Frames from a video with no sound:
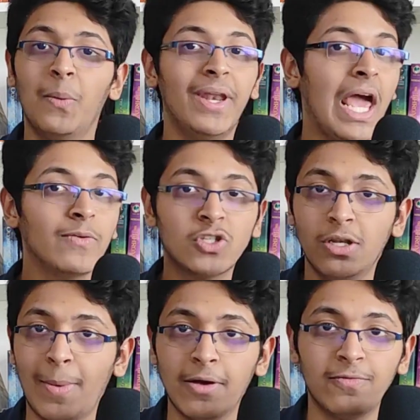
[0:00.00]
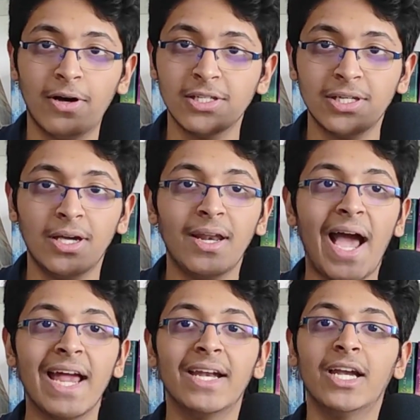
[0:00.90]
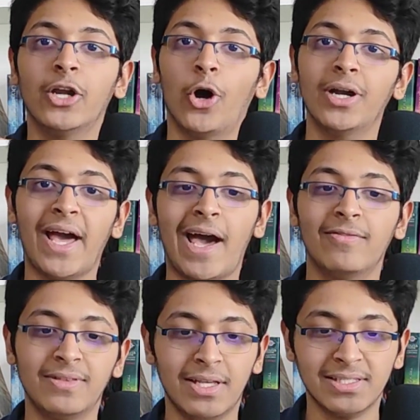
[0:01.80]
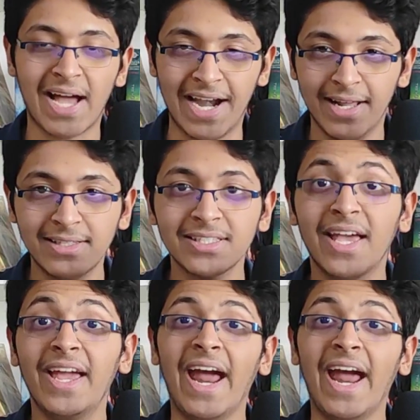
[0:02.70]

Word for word: when I was in my first year, I did not have this guidance,